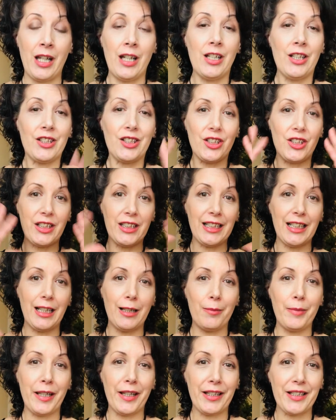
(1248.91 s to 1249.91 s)
So just a
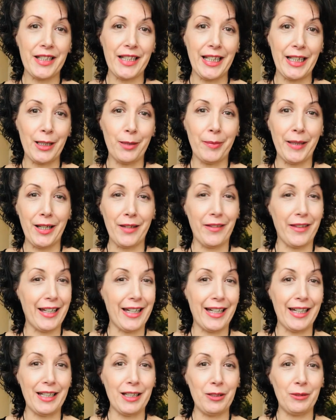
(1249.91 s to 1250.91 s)
little bit to think about
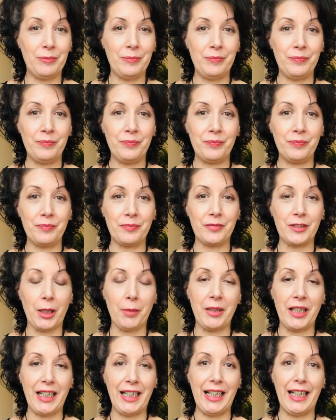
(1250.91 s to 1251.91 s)
there. I'm
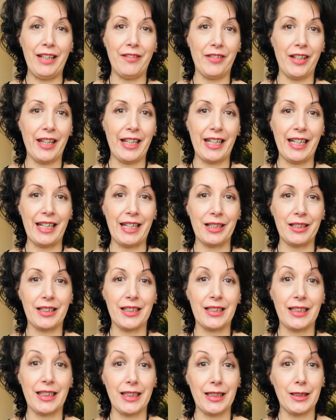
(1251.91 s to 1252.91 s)
going to leave it there
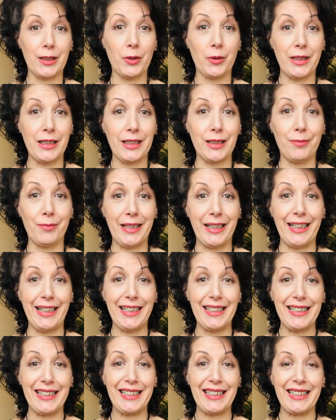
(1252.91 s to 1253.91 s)
because it's 20
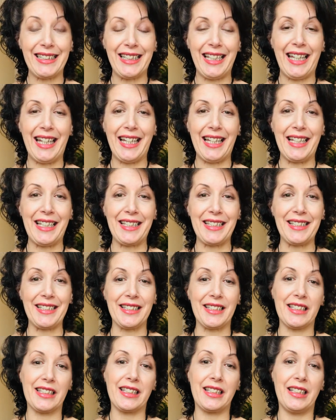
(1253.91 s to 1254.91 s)
minutes, and